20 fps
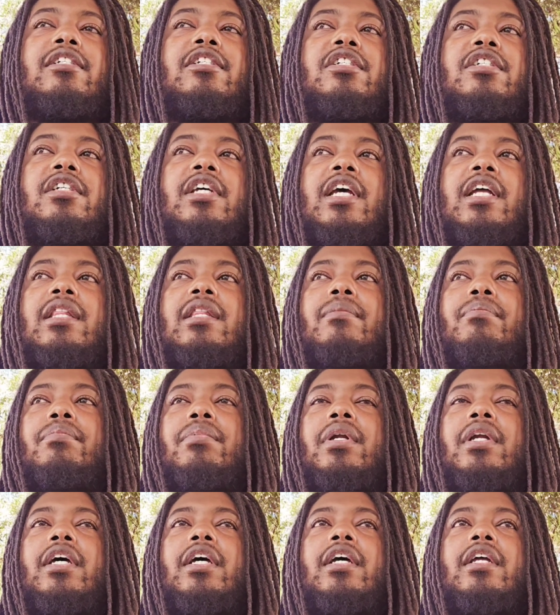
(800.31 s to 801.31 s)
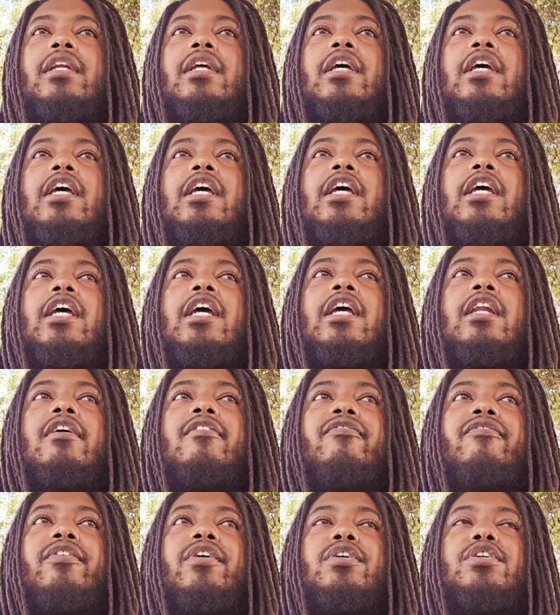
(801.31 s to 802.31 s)
shed the blood in the
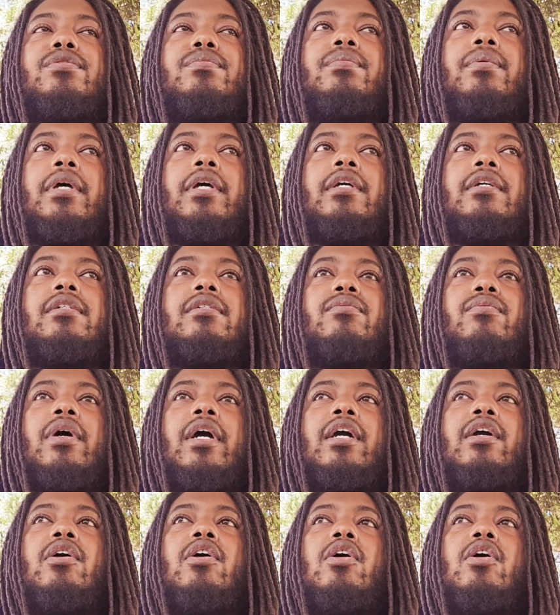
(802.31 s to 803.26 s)
first place, right?